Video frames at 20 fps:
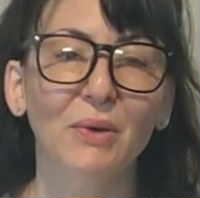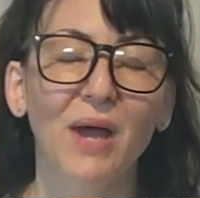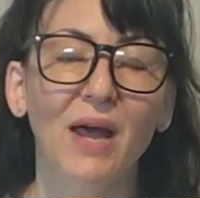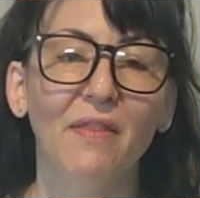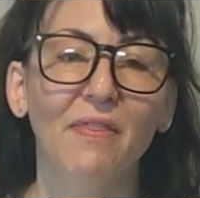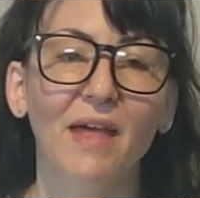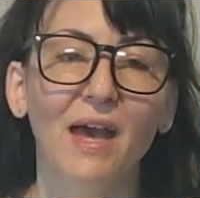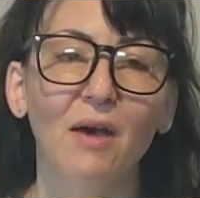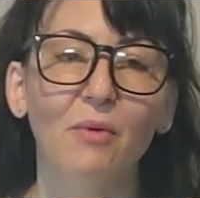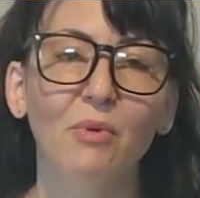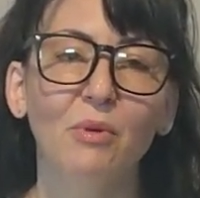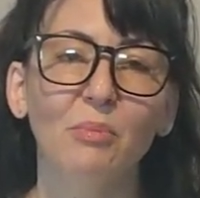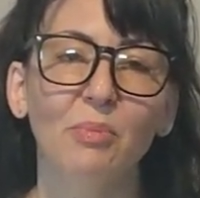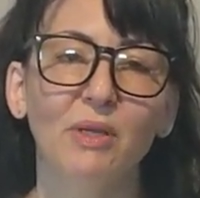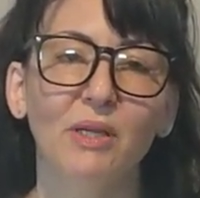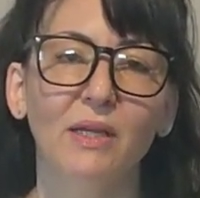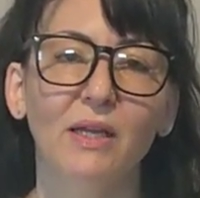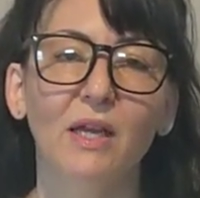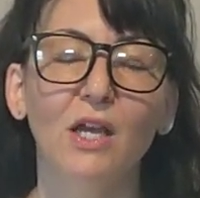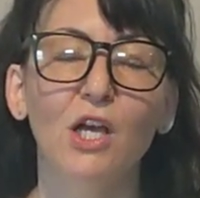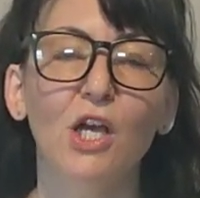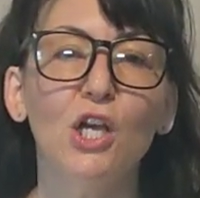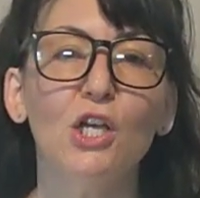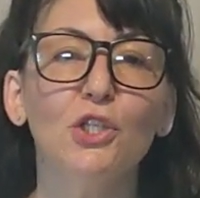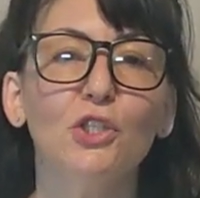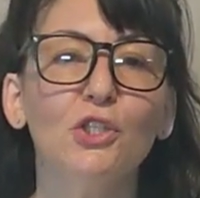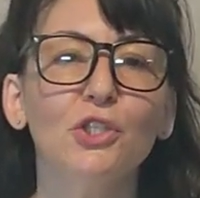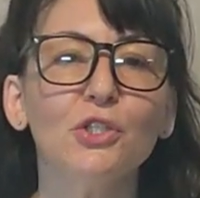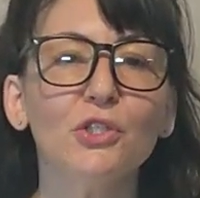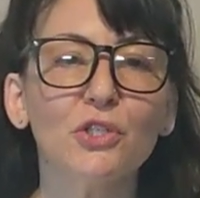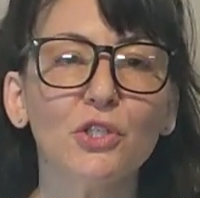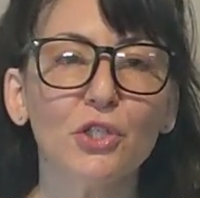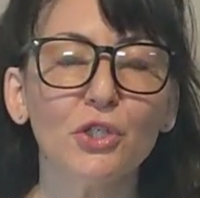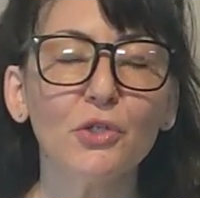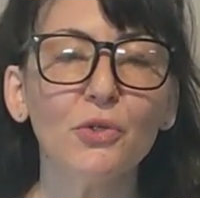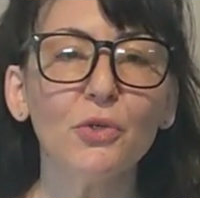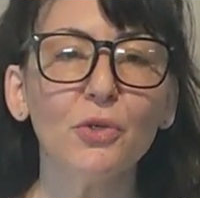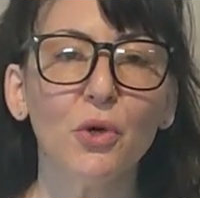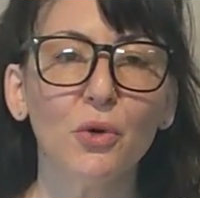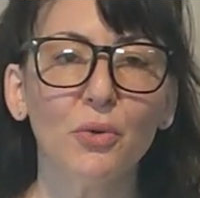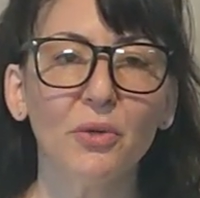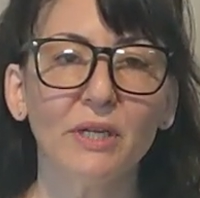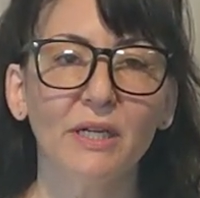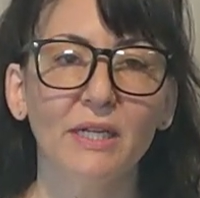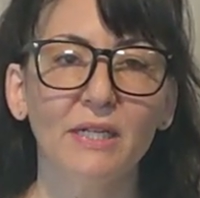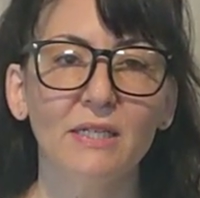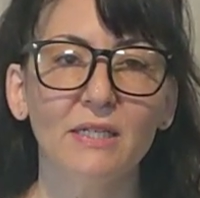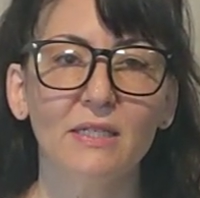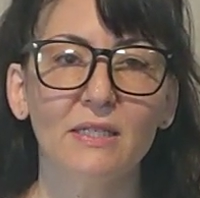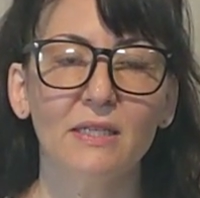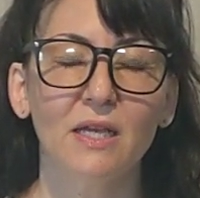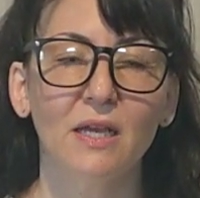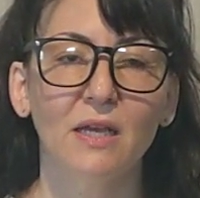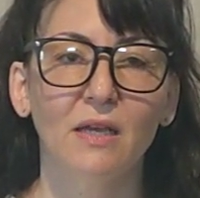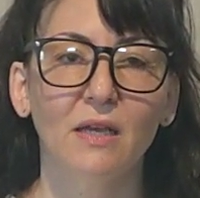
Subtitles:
and that would be just to notice